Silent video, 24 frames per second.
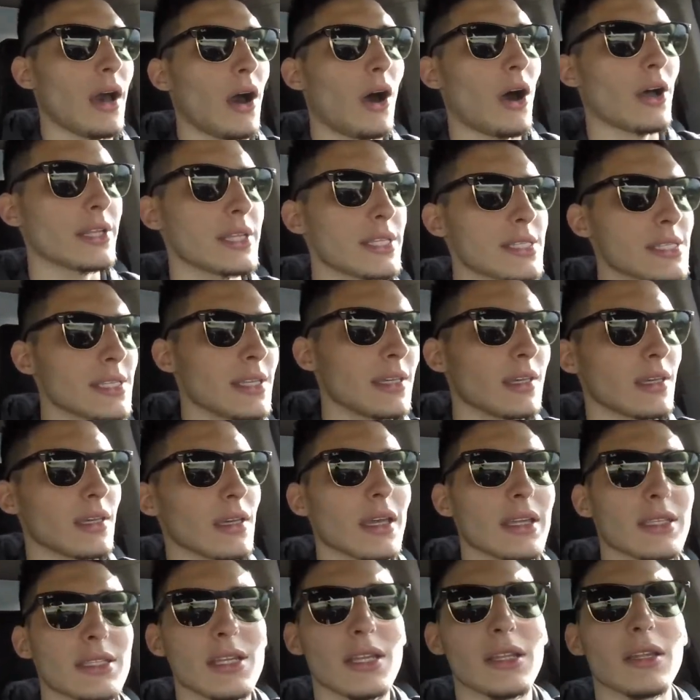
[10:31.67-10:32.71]
Honestly,
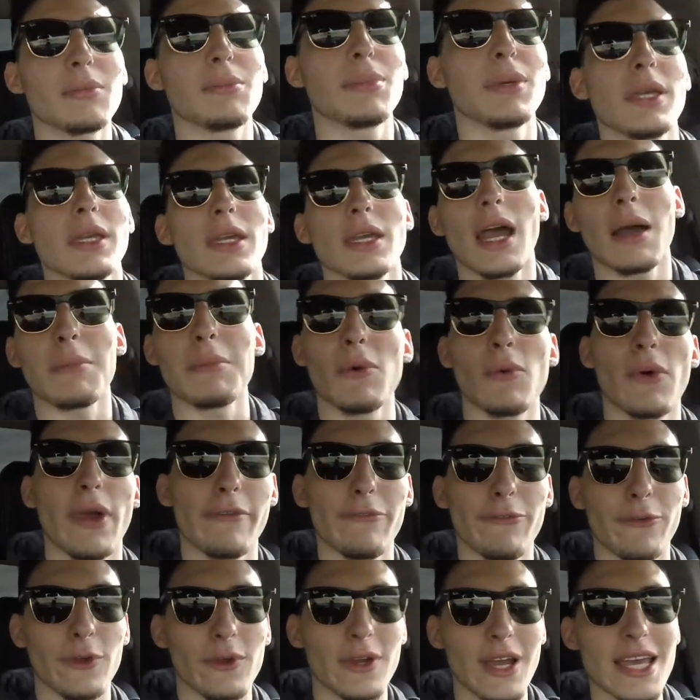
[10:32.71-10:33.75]
it's gonna be, I'm gonna
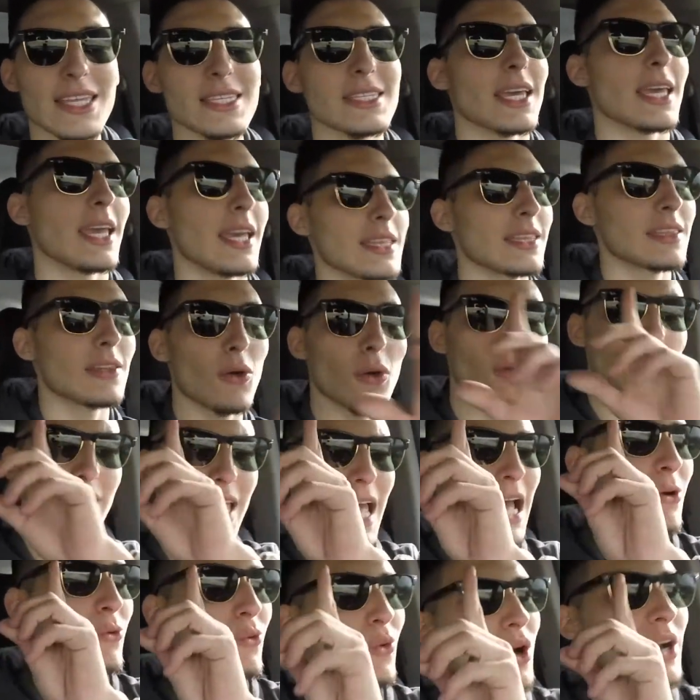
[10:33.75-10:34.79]
wait for you guys to hit
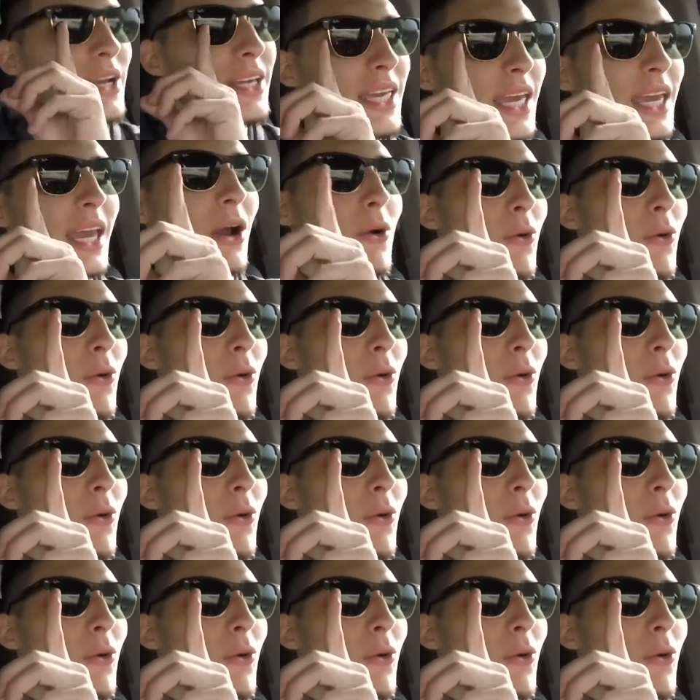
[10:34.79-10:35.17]
that 1K.